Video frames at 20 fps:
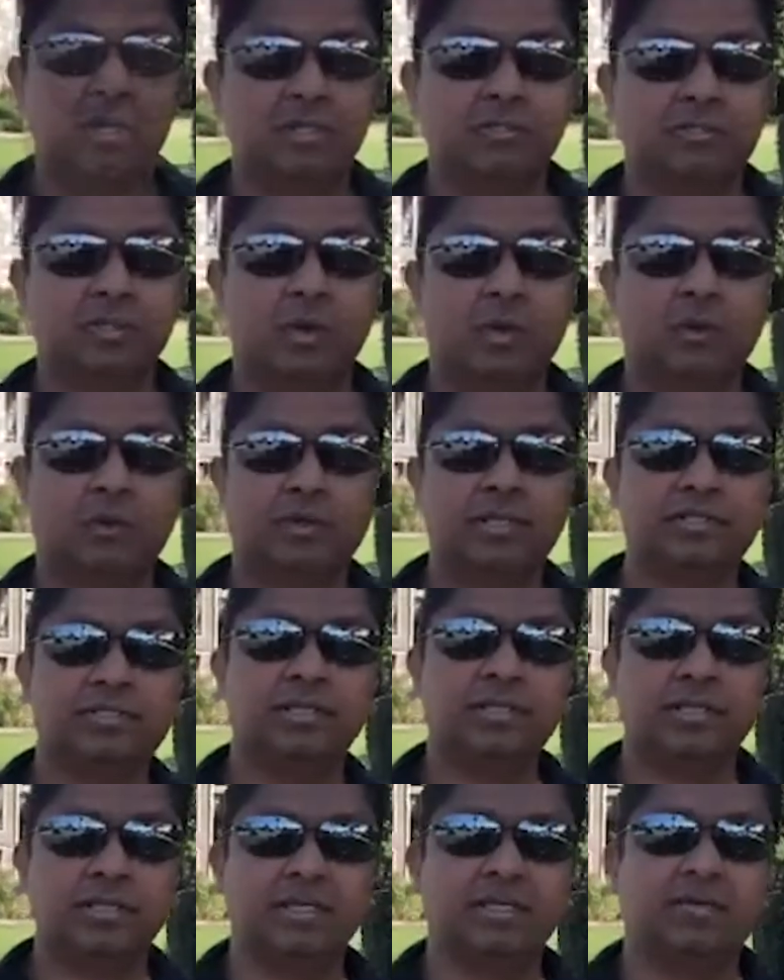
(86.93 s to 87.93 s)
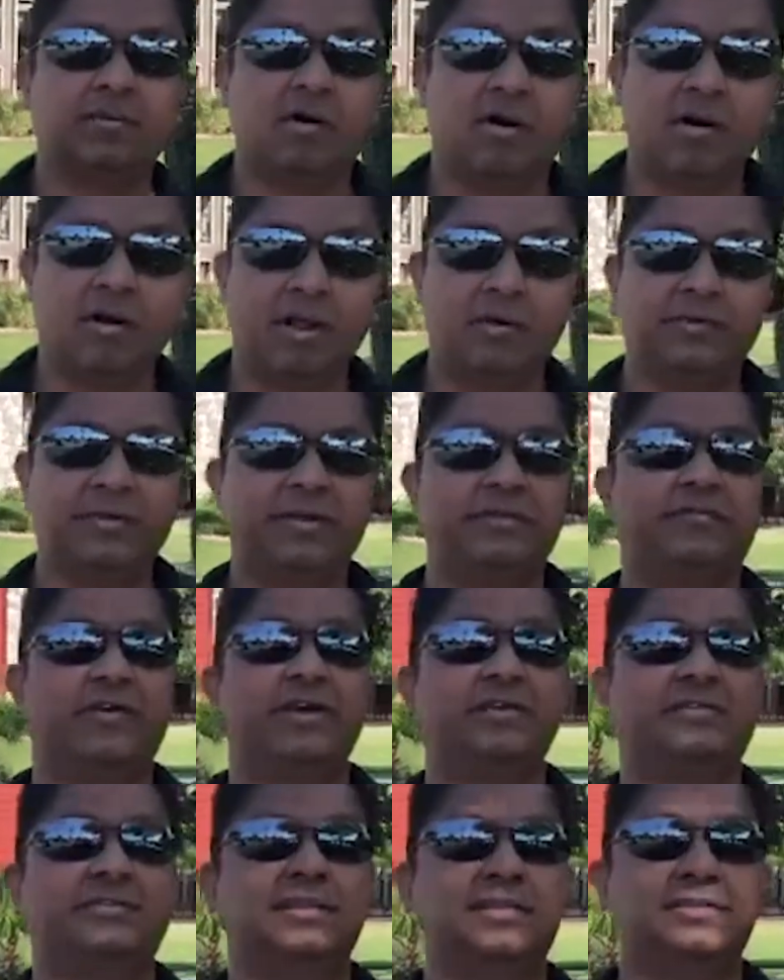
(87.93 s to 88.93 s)
So recently, all our
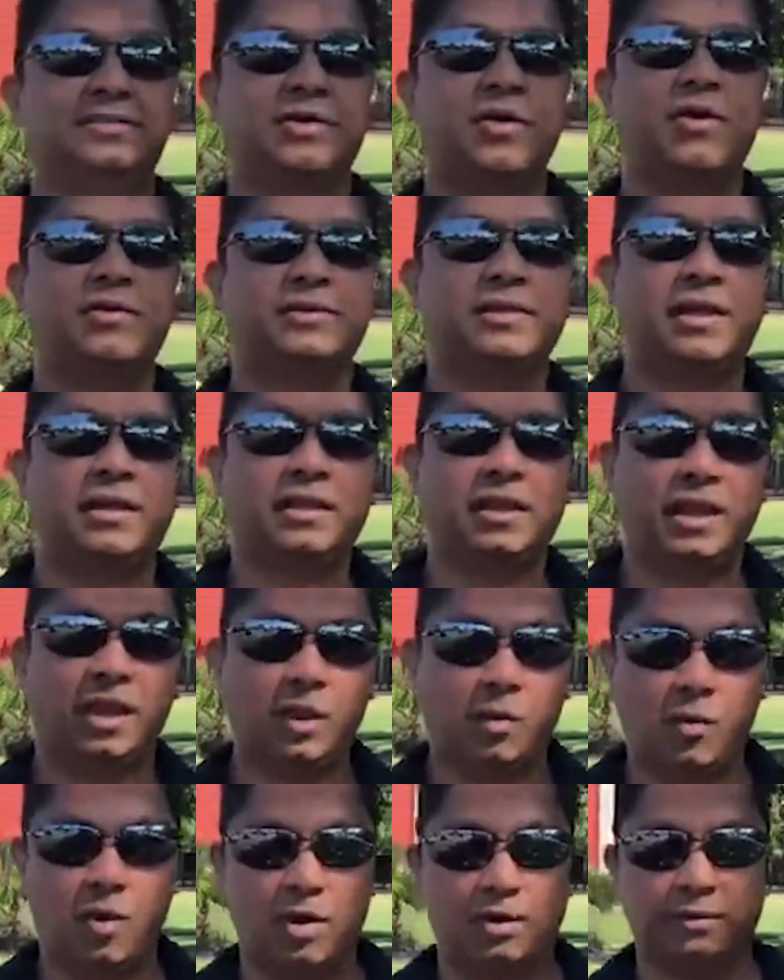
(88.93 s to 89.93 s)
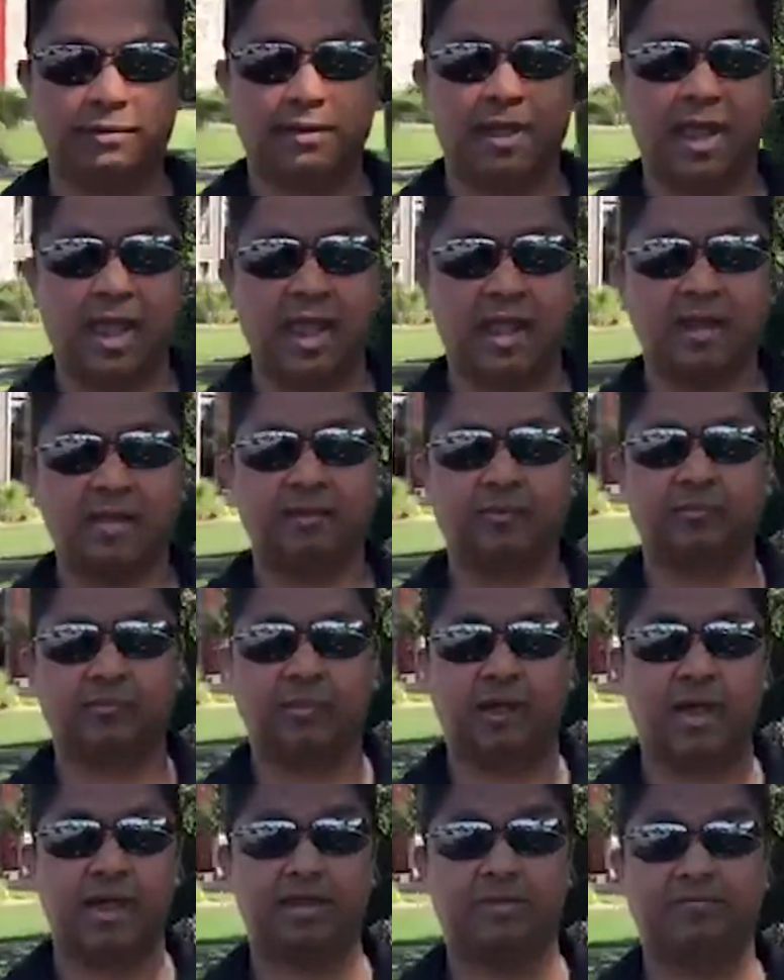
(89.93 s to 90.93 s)
investors got their K1, and
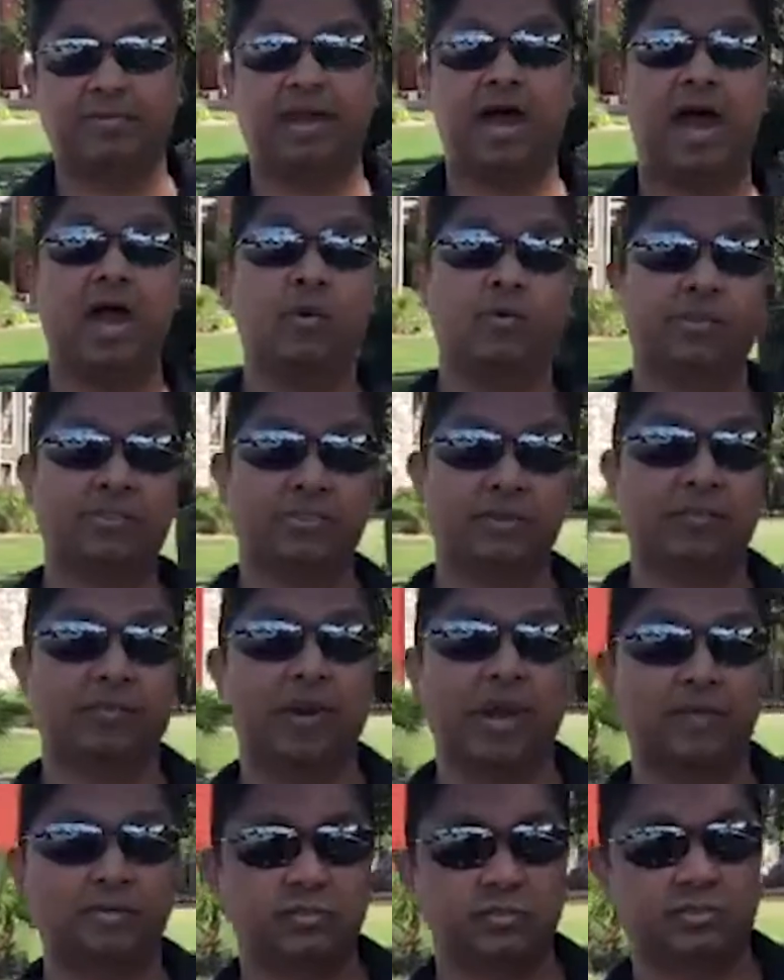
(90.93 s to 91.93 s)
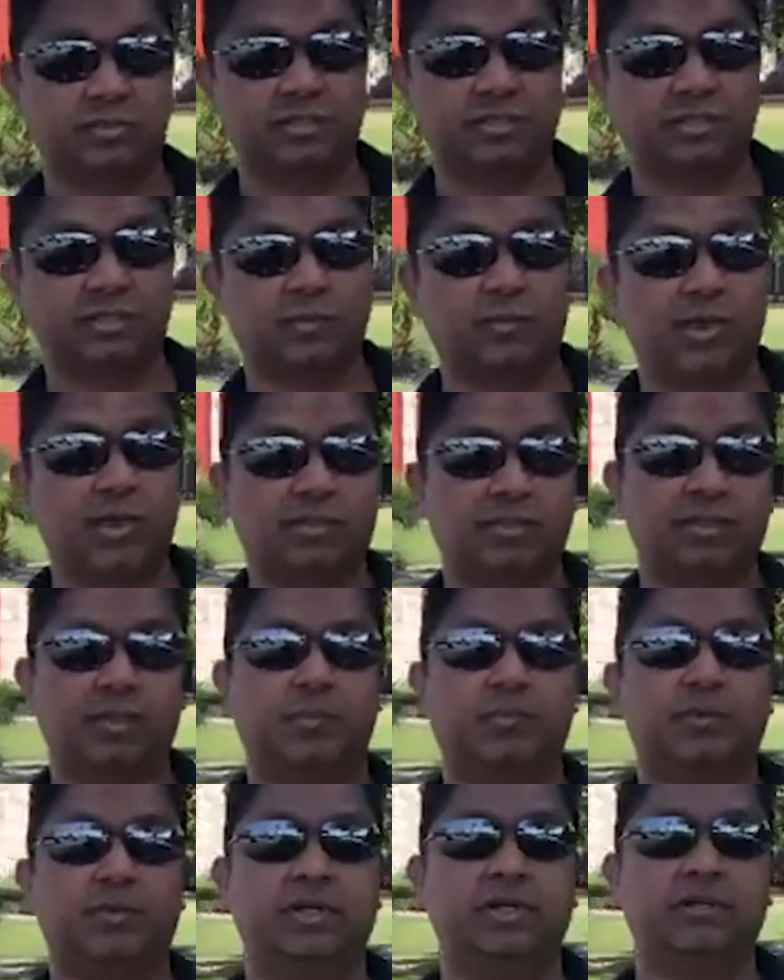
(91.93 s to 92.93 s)
even I was surprised to see when they
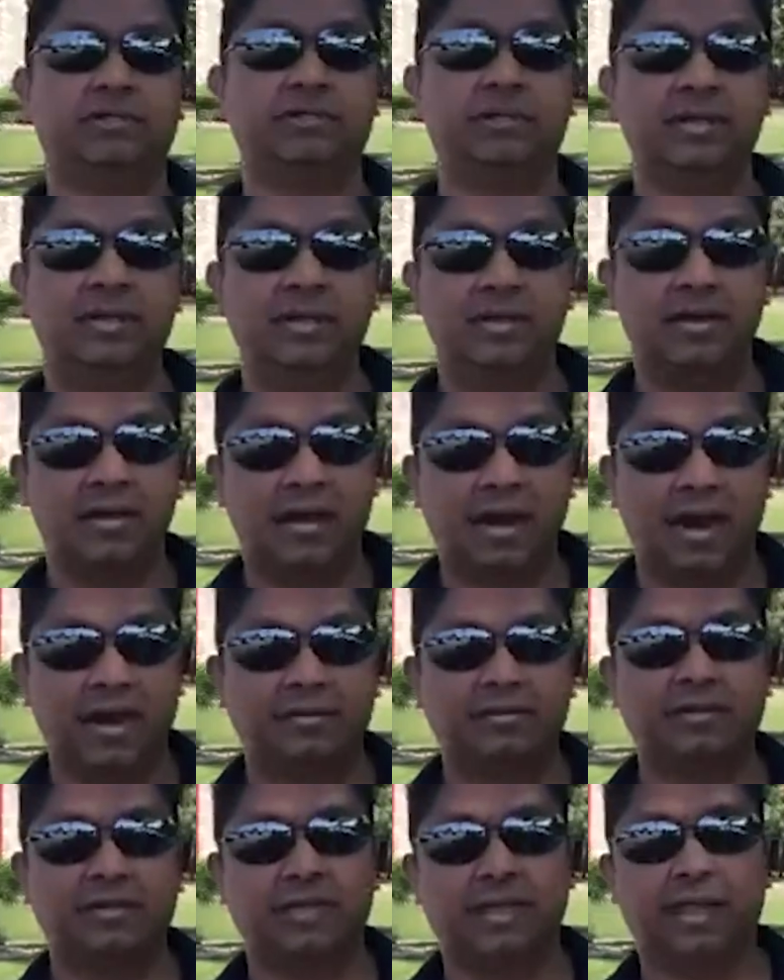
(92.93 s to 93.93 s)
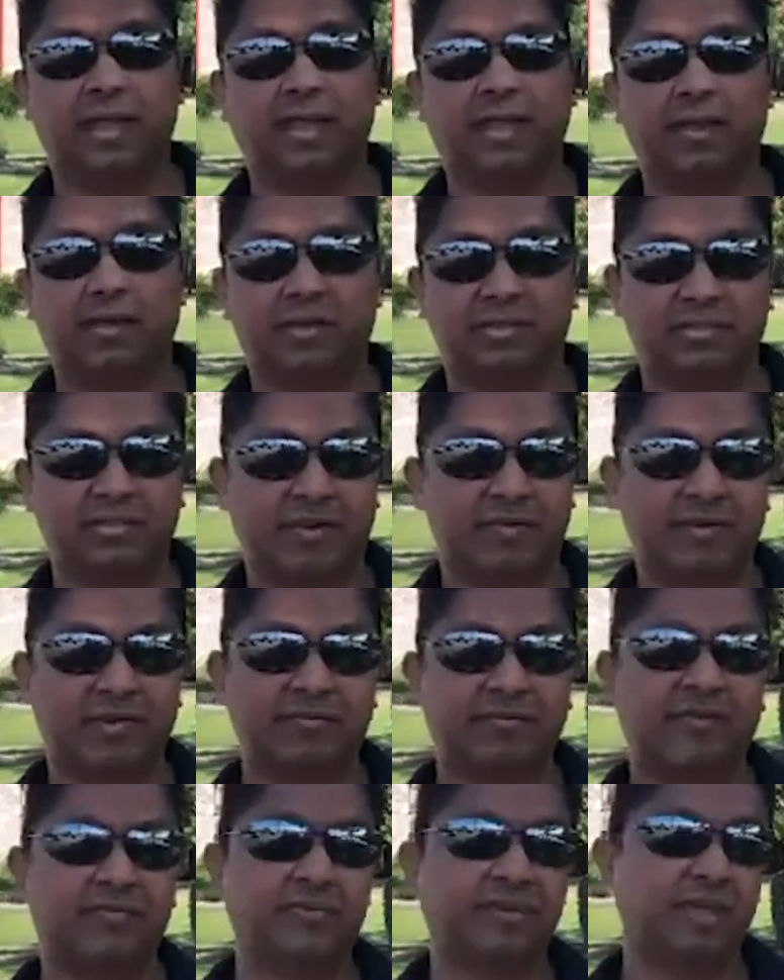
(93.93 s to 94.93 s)
put in 100K or
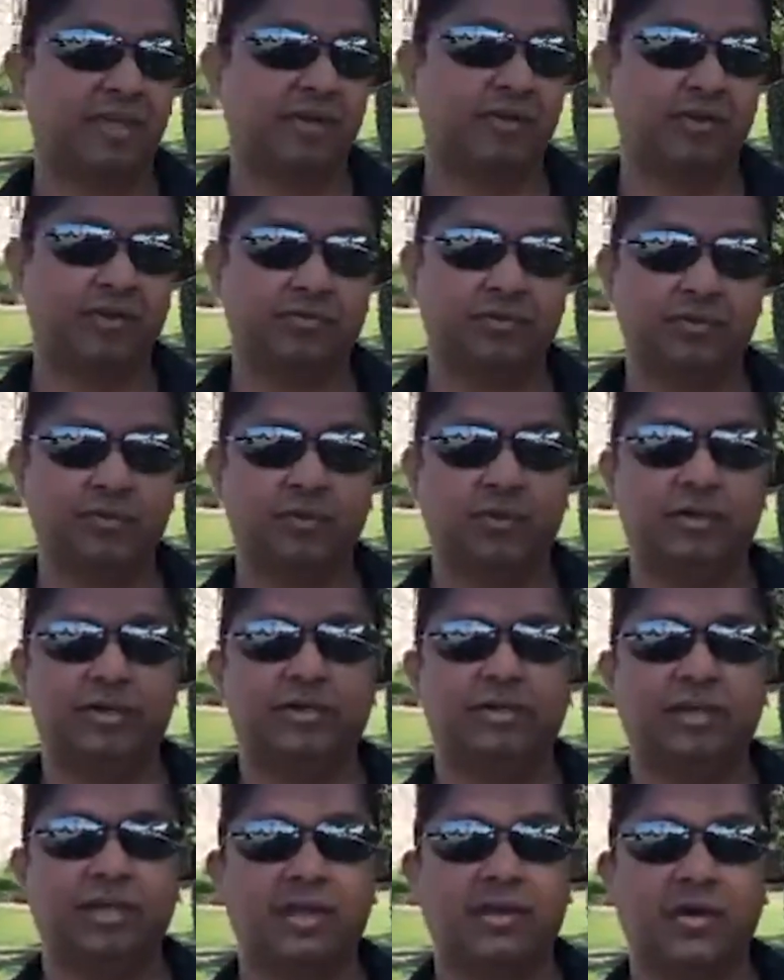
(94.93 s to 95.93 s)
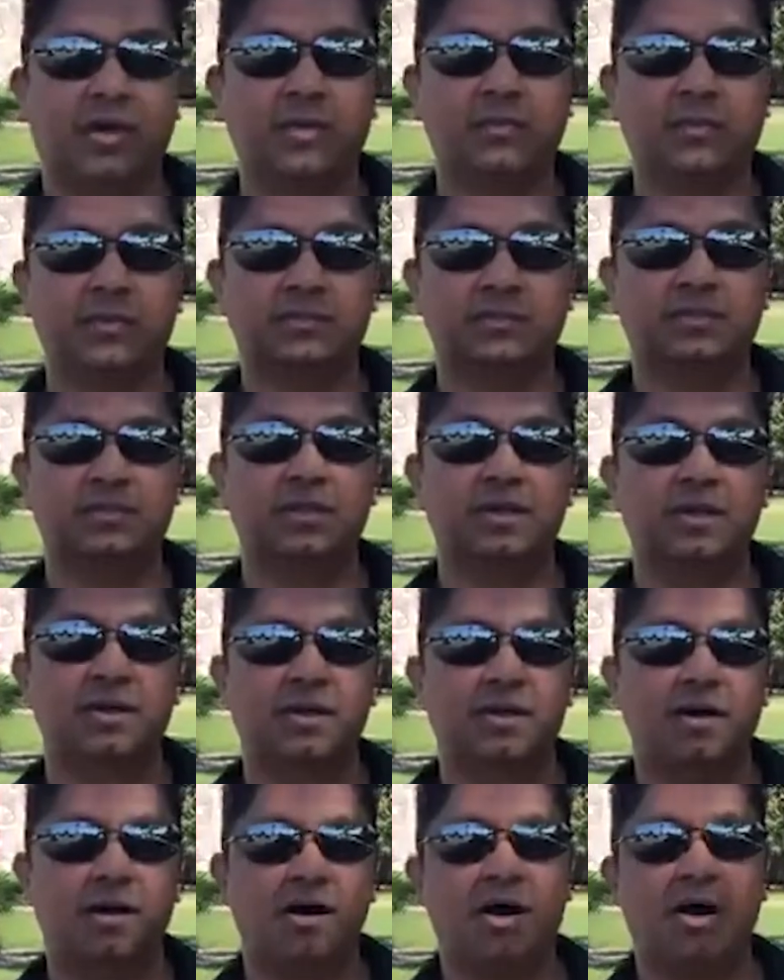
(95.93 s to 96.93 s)
75K or even 200K, almost
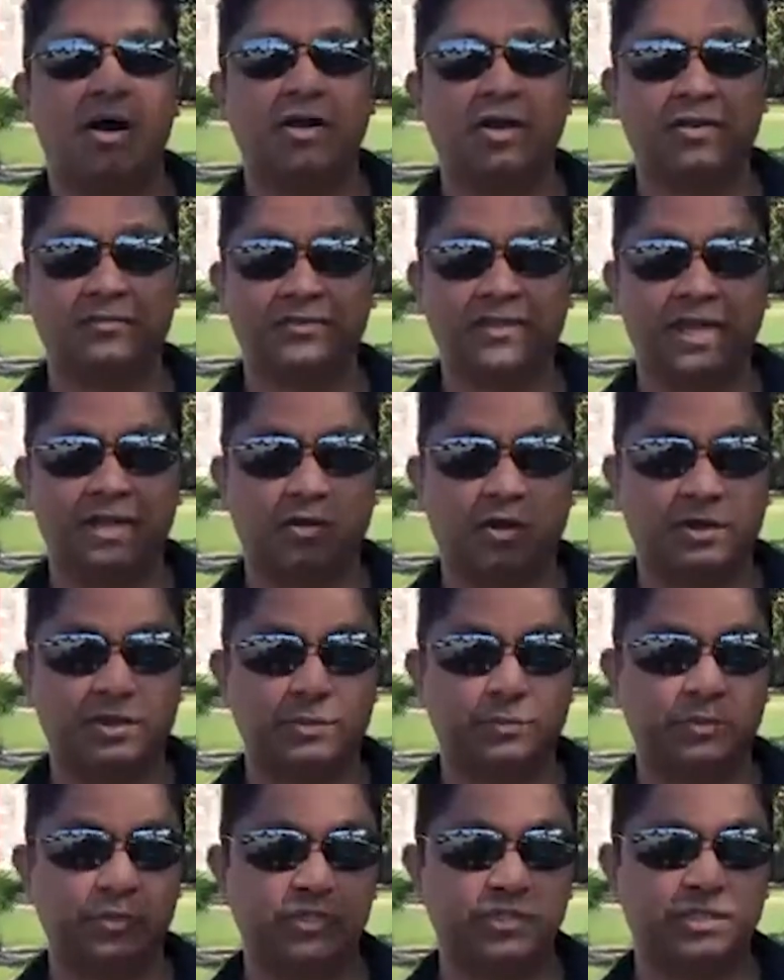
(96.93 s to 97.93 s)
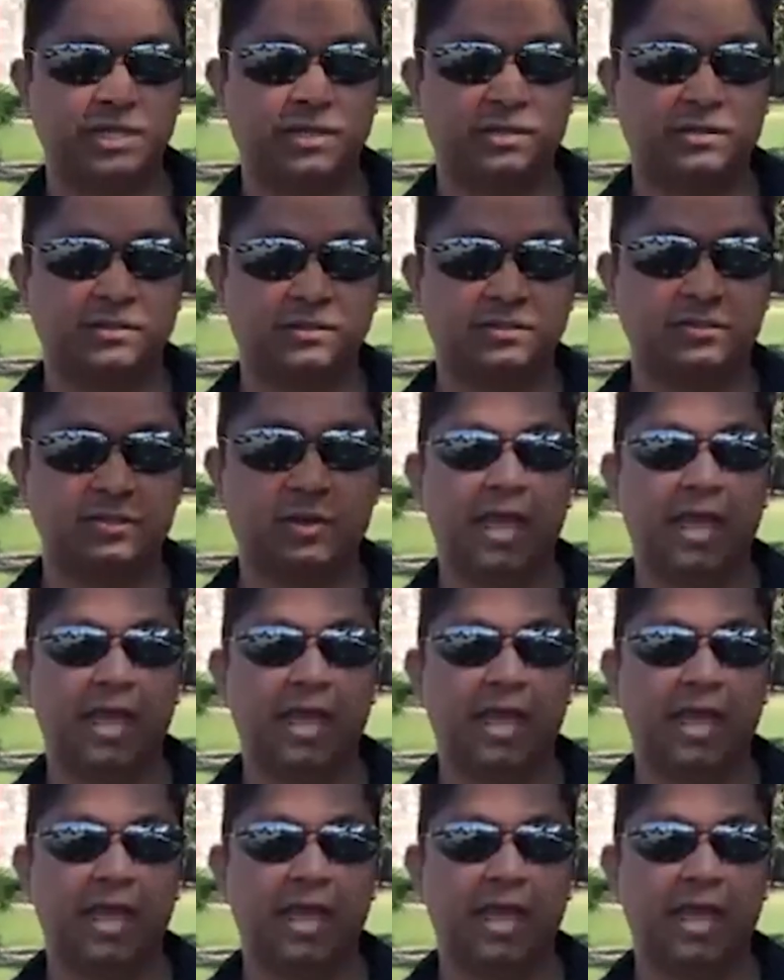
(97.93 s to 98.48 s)
all of that got depreciated.